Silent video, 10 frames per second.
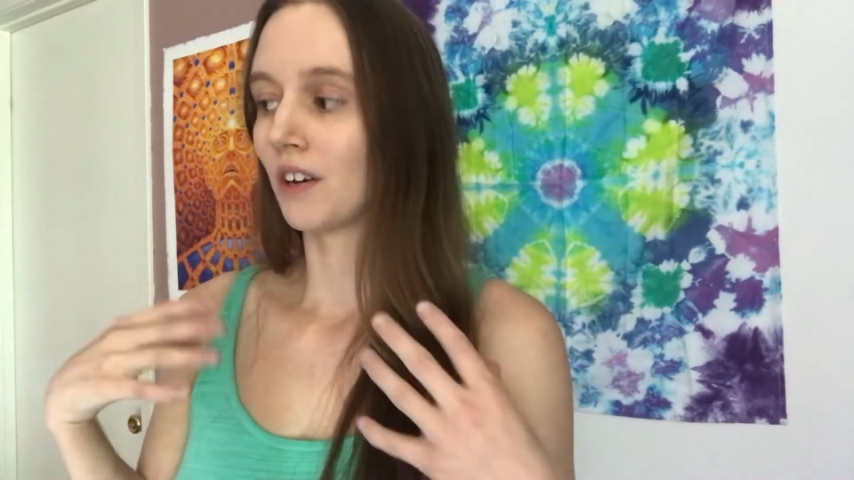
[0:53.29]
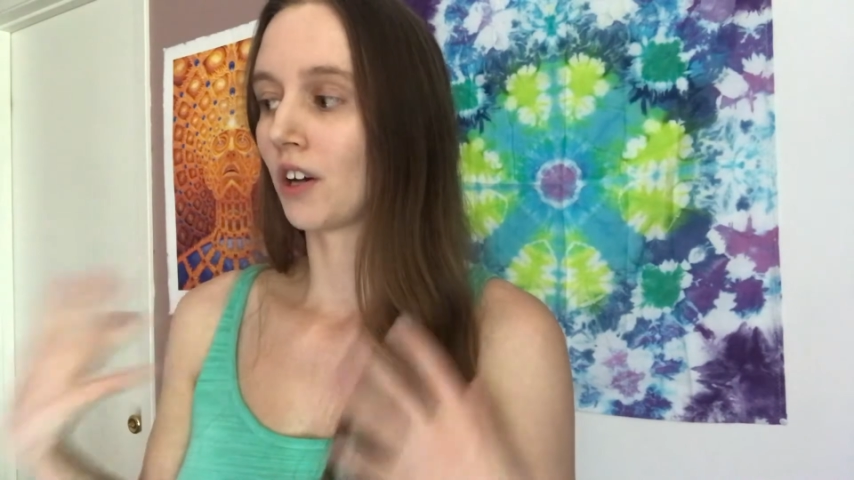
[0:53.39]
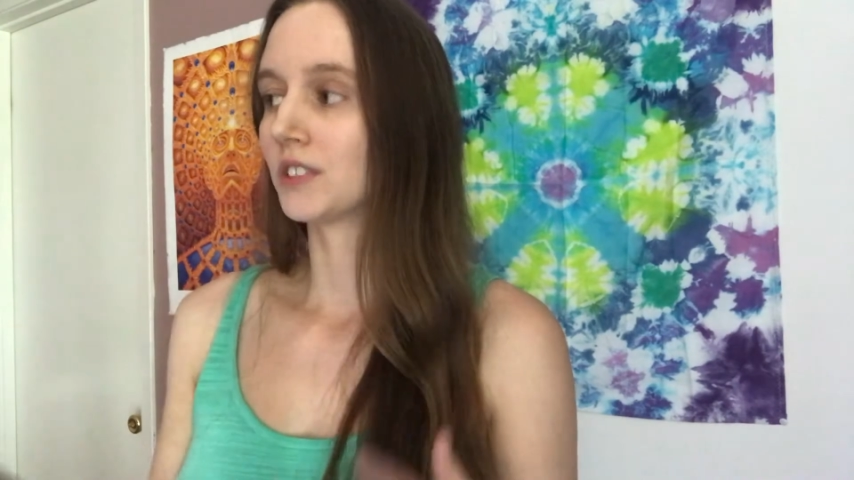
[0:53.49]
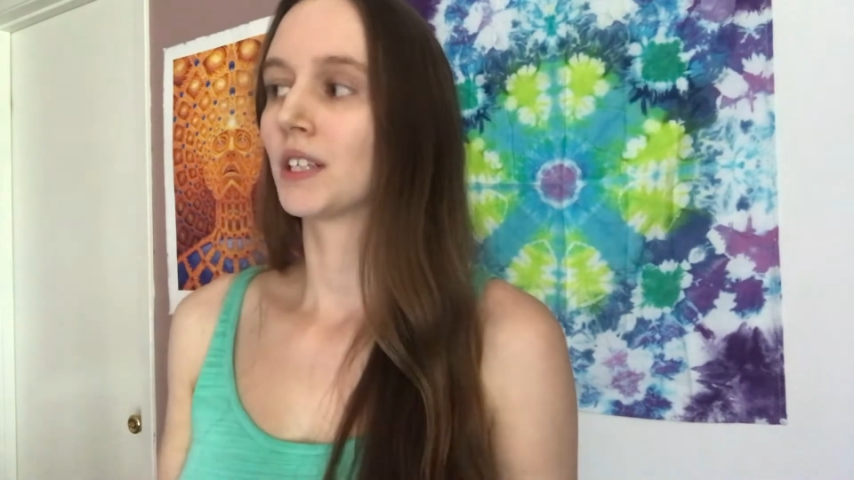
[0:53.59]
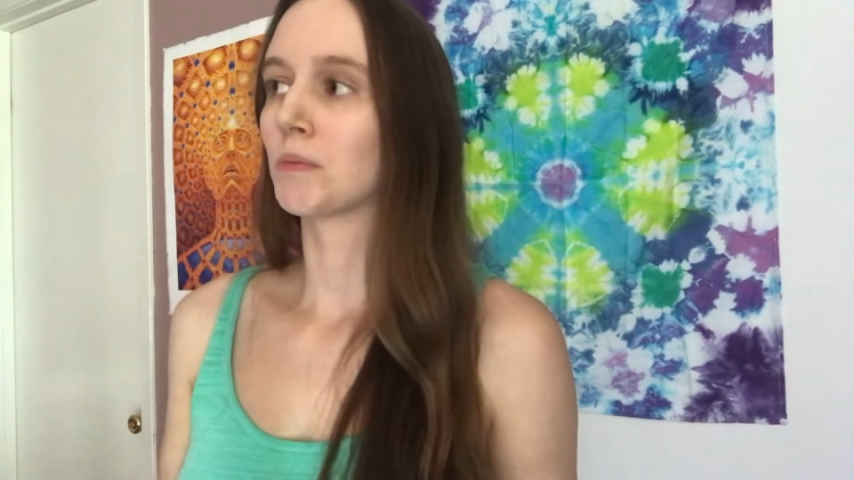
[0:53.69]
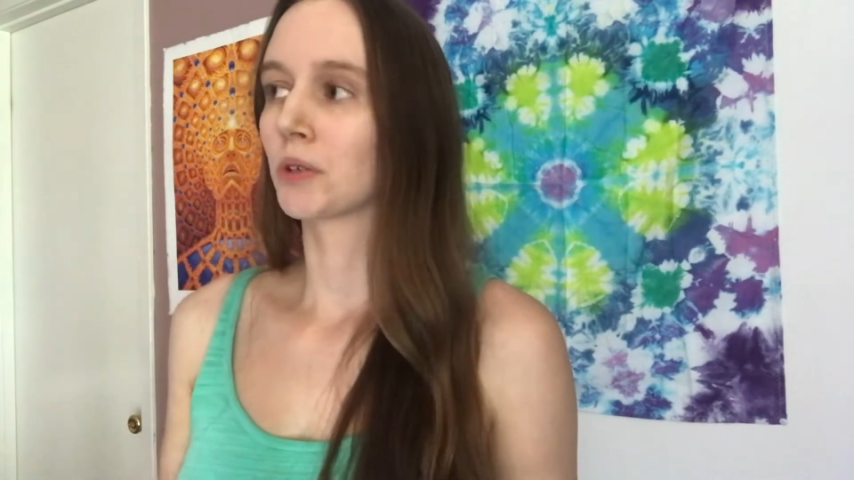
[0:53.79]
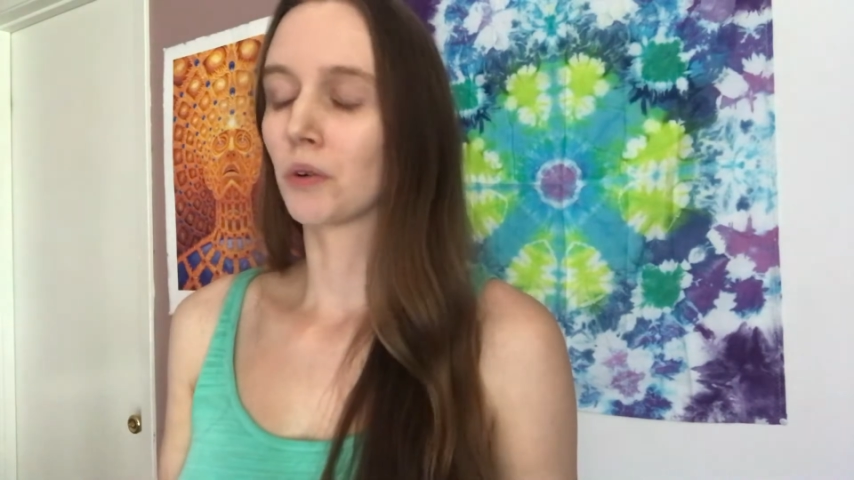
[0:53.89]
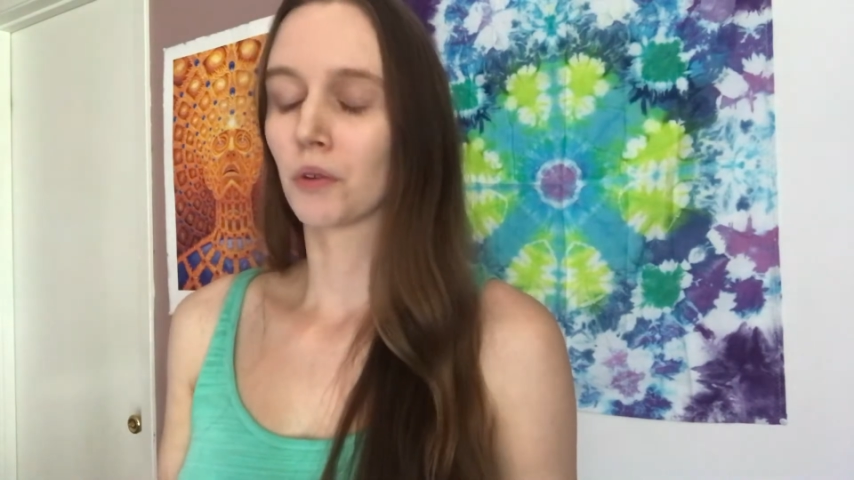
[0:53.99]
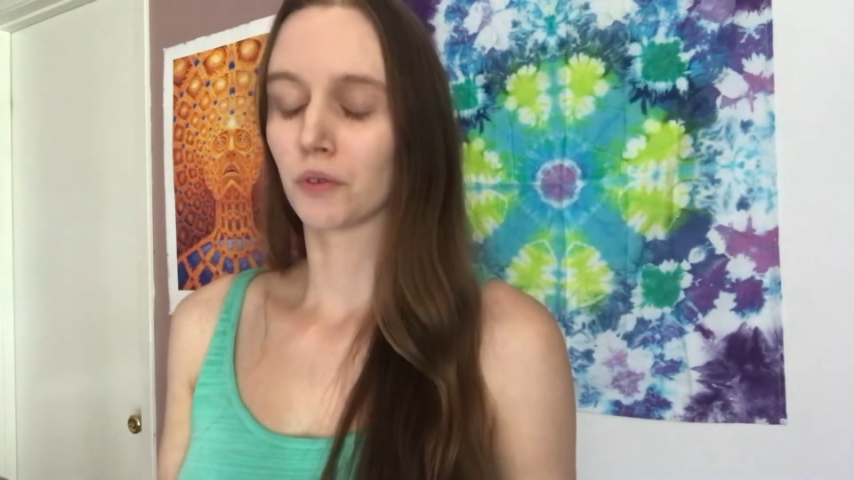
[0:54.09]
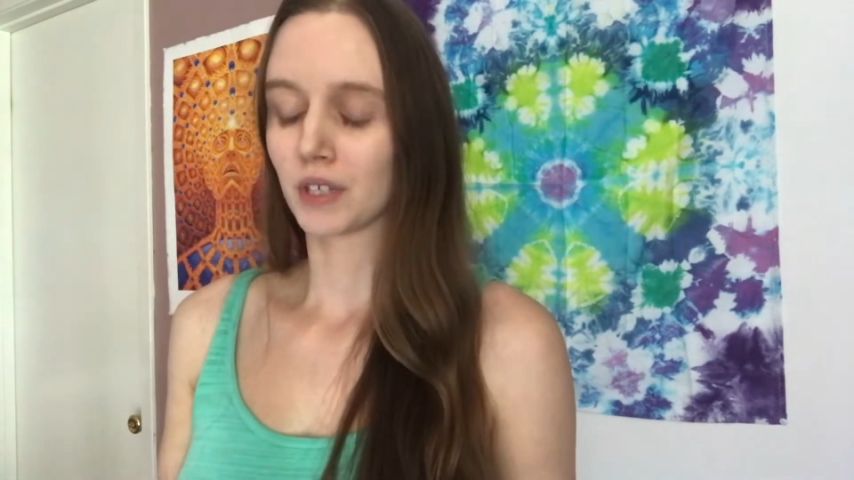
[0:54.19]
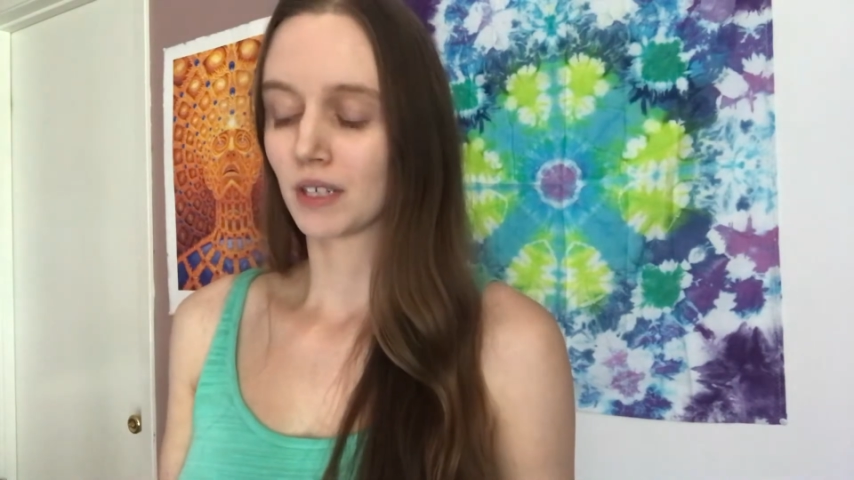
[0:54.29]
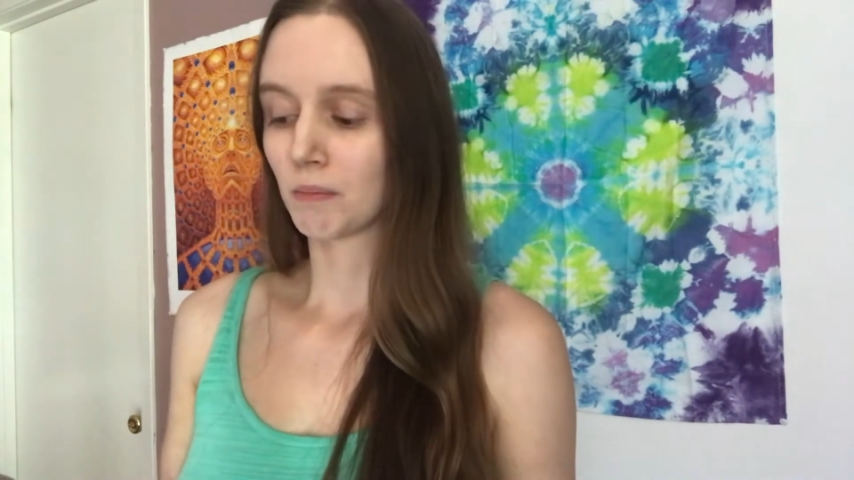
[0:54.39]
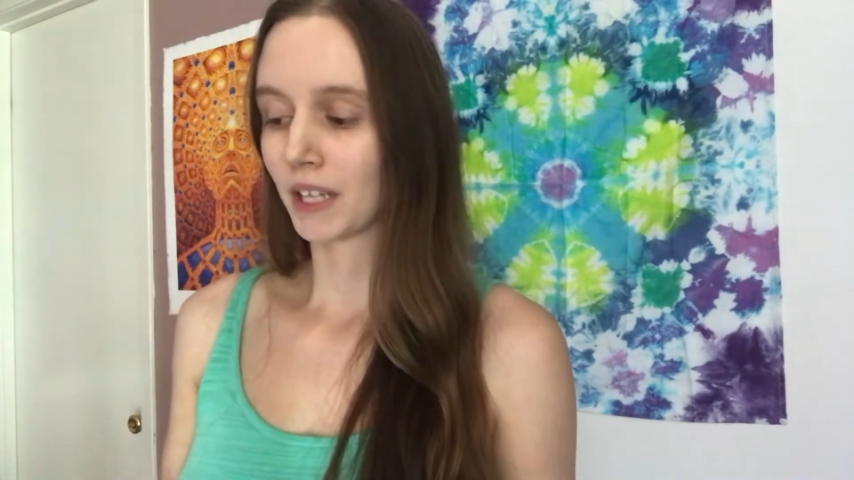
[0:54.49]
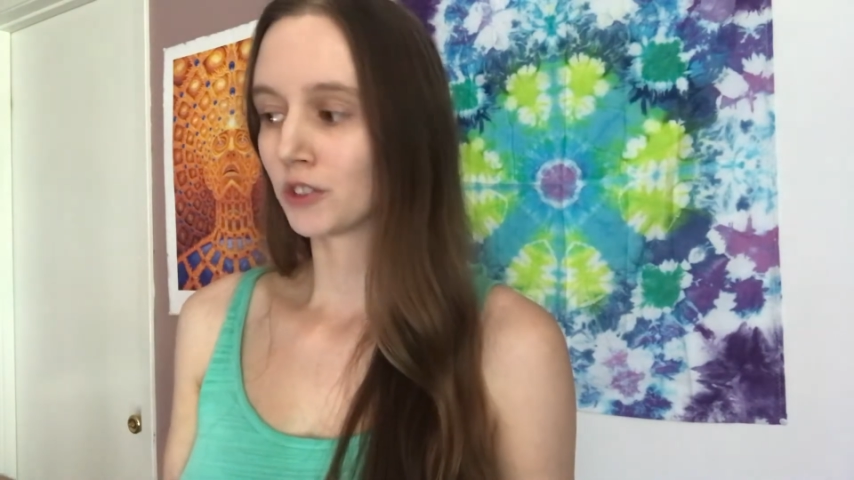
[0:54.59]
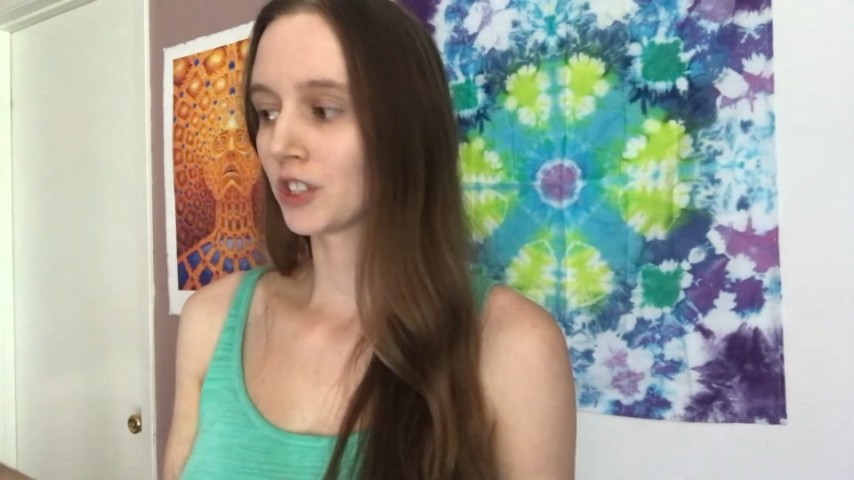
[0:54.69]
our typical three
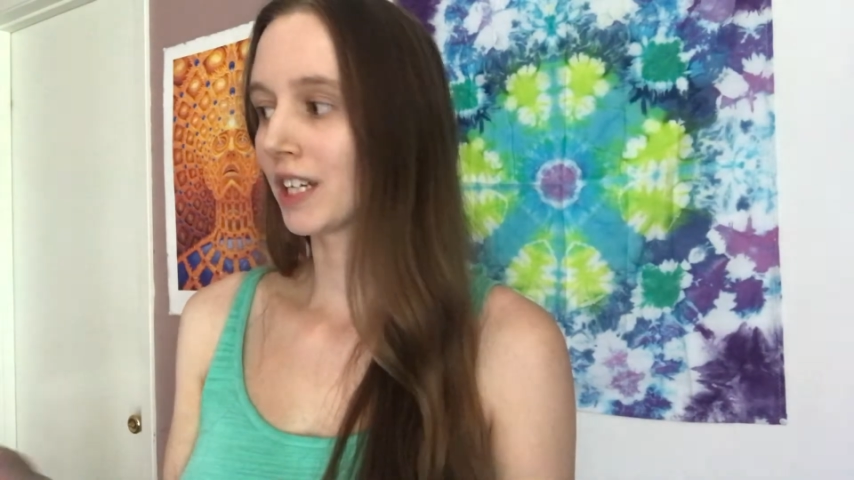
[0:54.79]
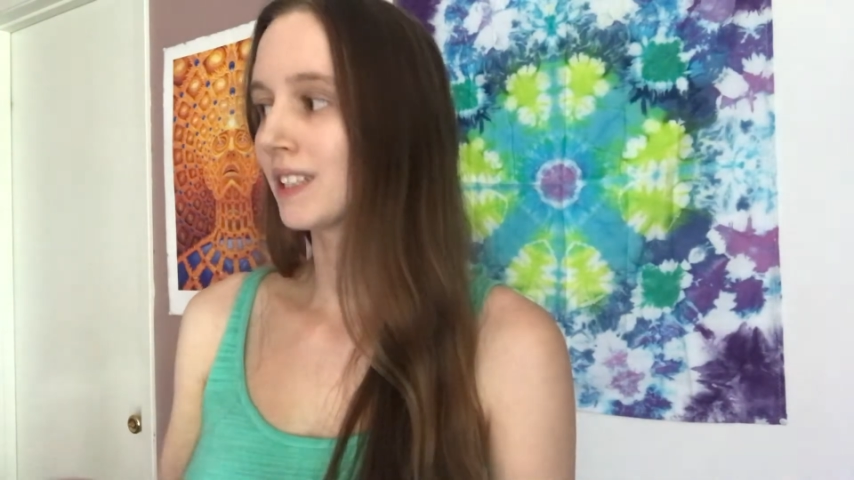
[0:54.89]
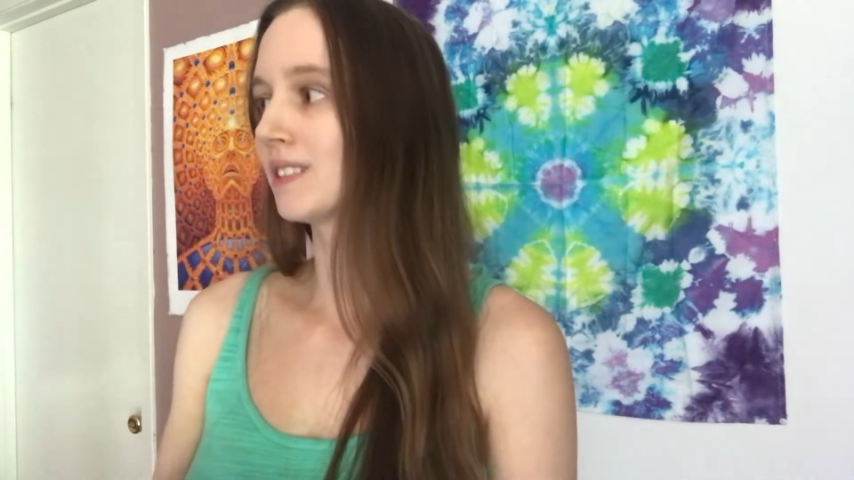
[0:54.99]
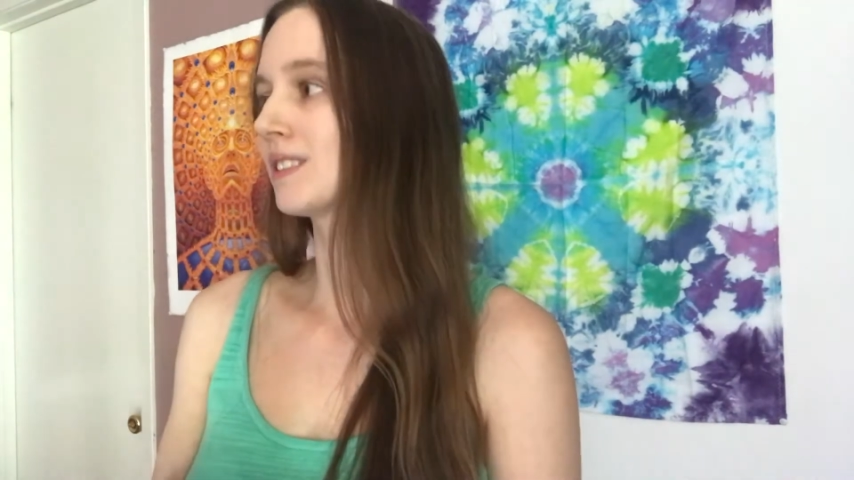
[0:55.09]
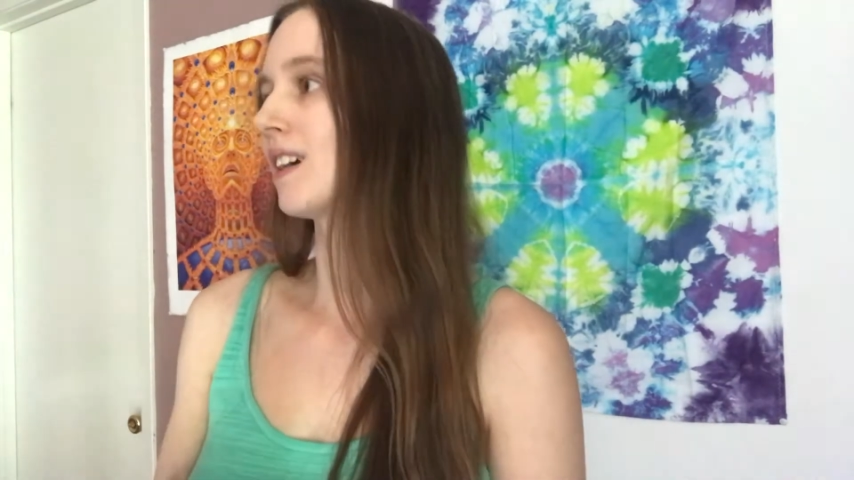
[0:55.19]
dimensions.